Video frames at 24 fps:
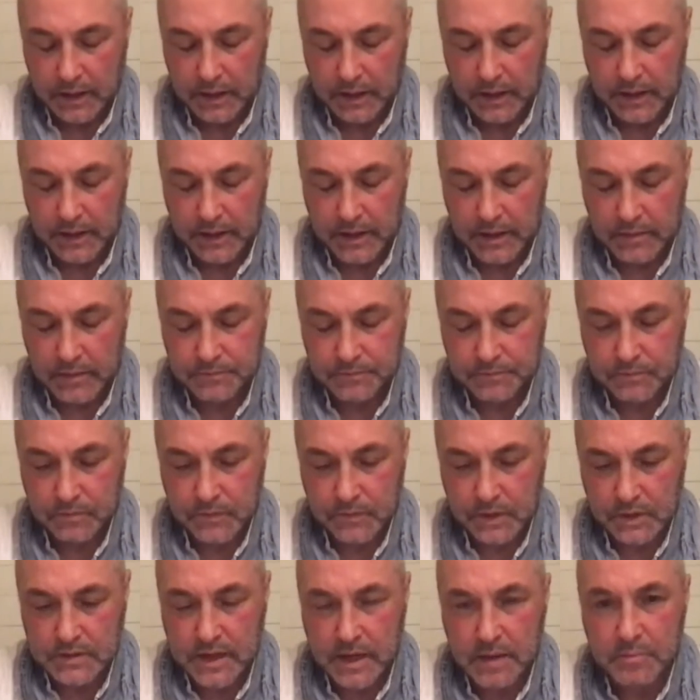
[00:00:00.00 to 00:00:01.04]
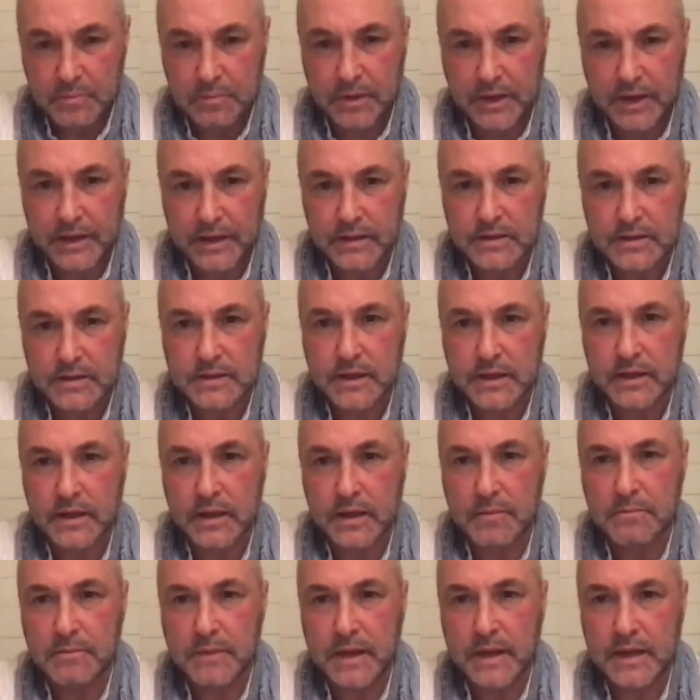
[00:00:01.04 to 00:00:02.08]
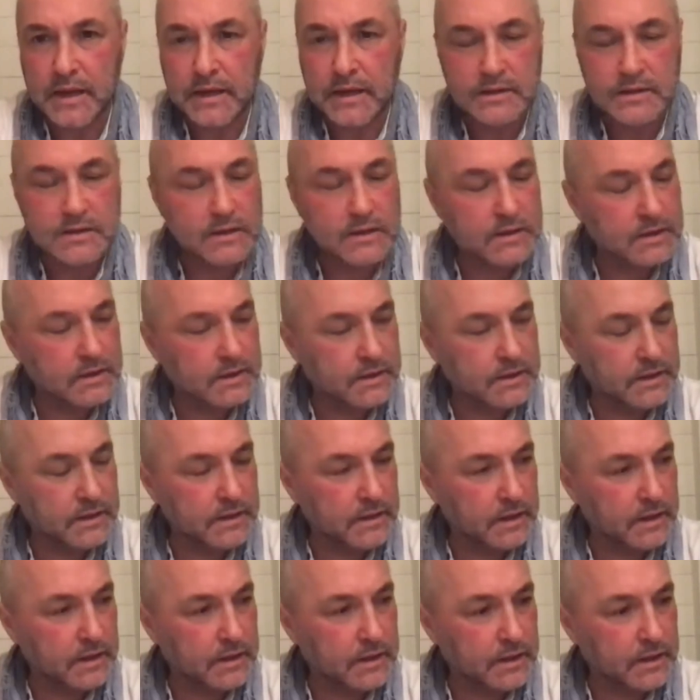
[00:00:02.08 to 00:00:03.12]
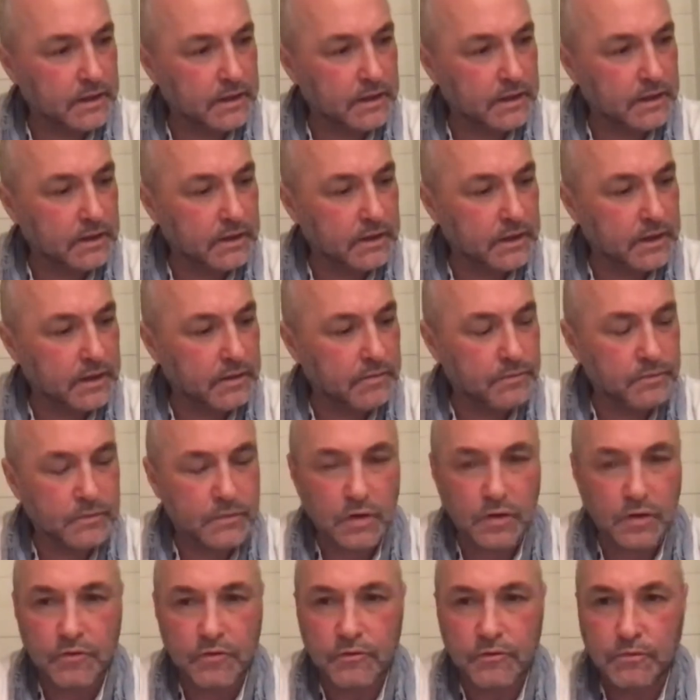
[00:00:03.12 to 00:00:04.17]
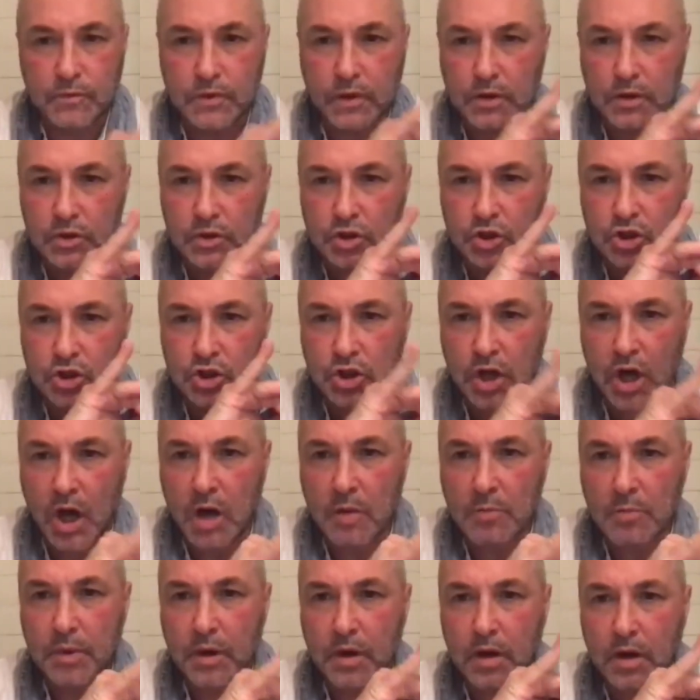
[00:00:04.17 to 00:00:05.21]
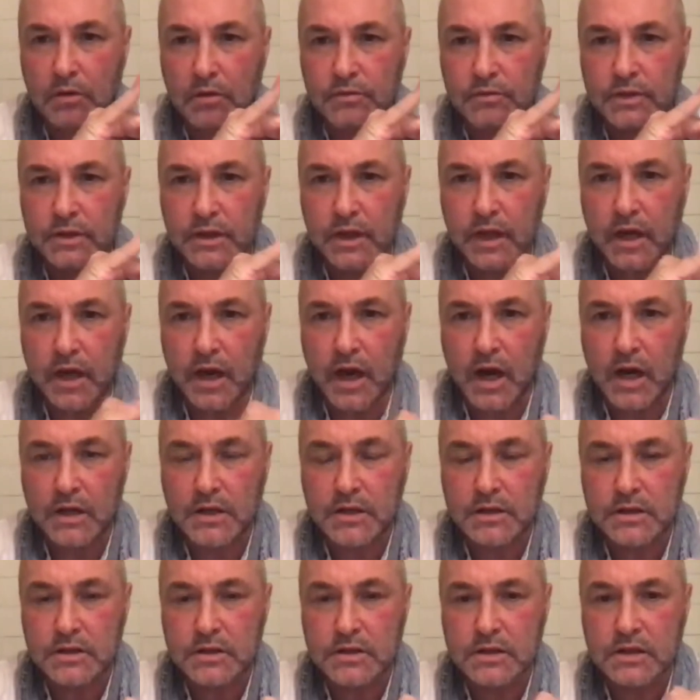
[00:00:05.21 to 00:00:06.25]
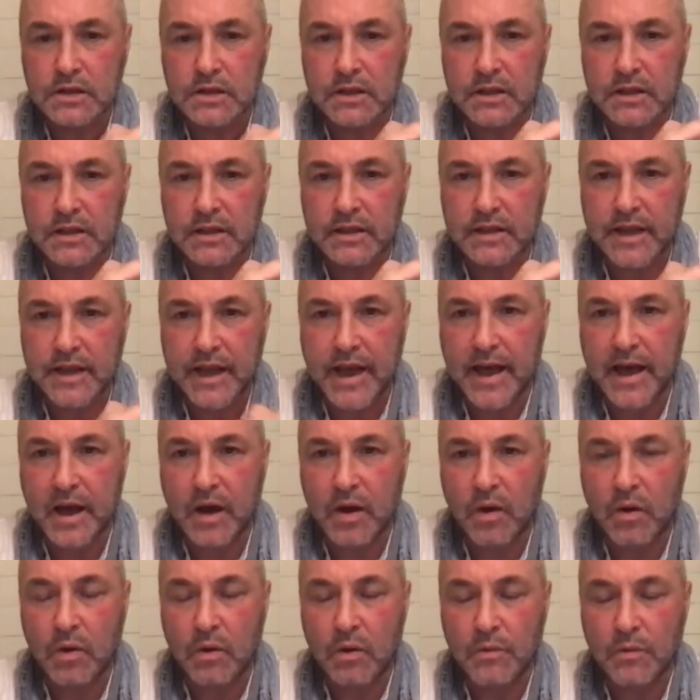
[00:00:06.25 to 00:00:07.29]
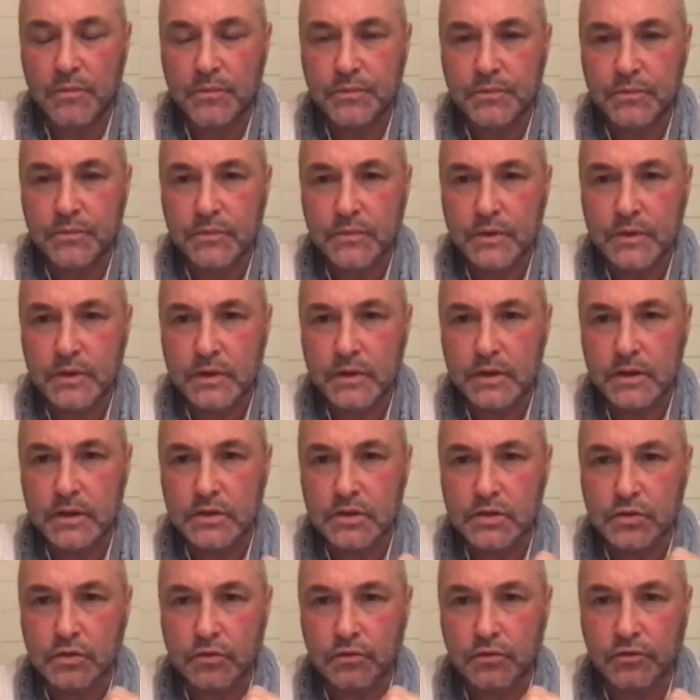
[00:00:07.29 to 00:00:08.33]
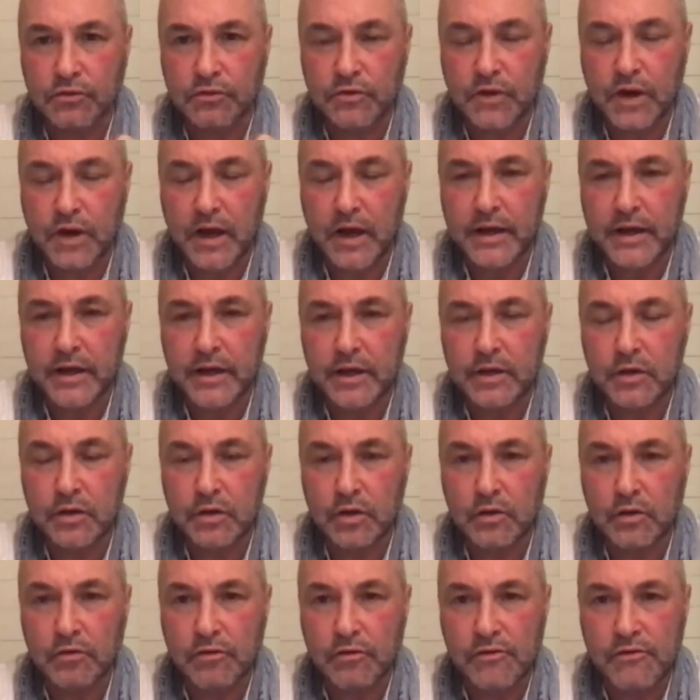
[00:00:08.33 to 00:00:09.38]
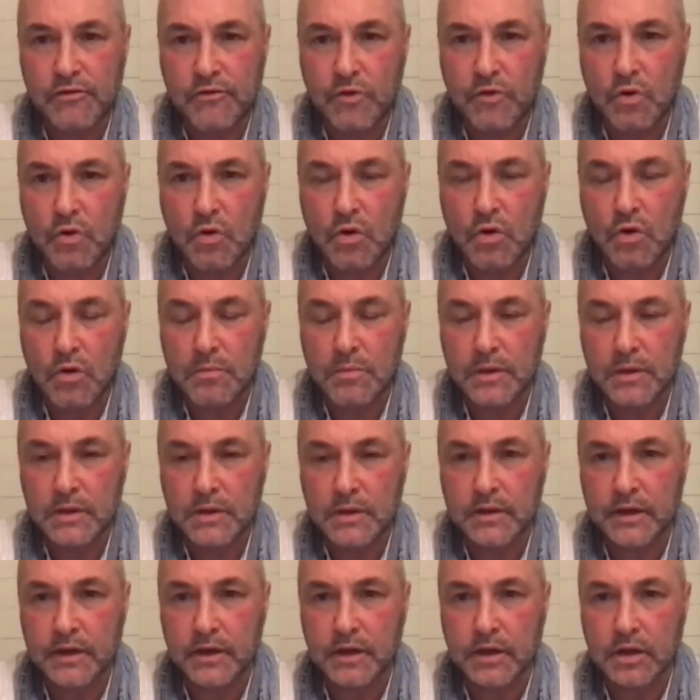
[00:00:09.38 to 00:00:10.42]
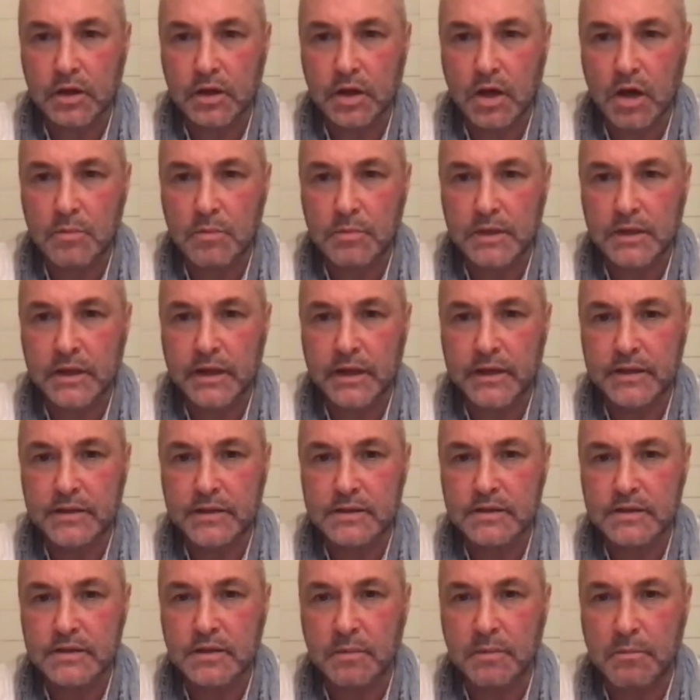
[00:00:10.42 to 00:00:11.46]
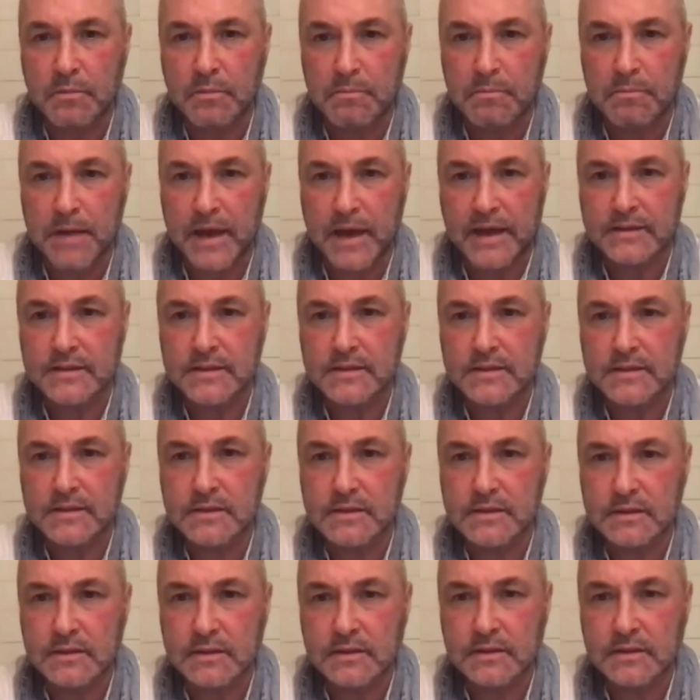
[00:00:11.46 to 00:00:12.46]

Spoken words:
Sam Beckett said amazingly, I think, the job of the artist now is to find a form that accommodates the mess.